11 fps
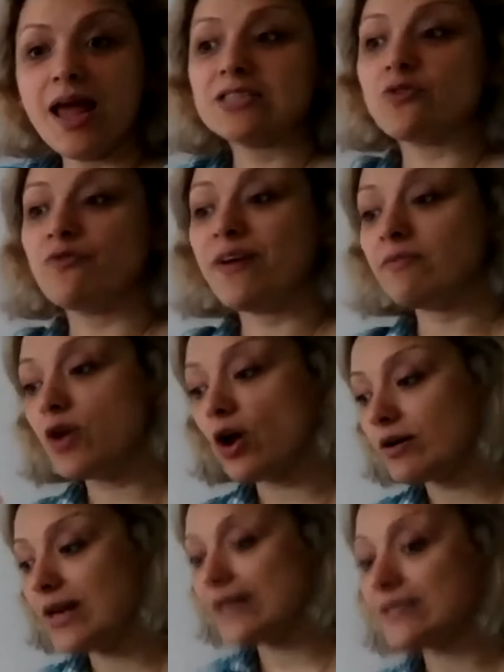So when we
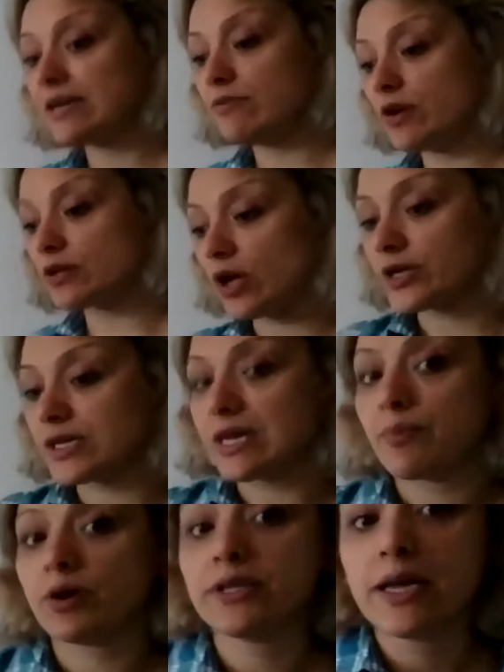are later, we are talking
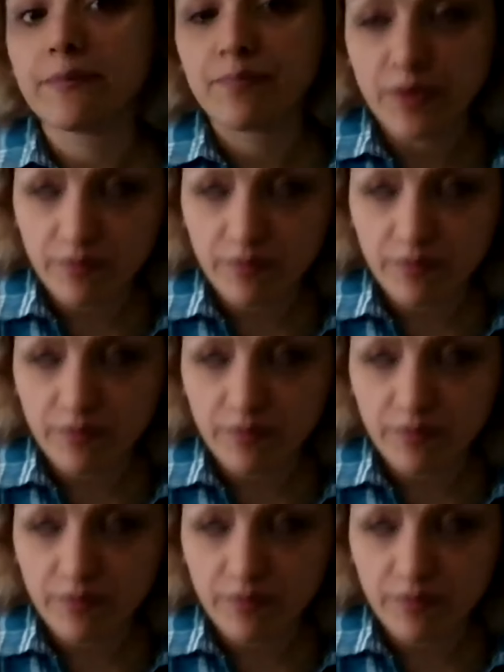about we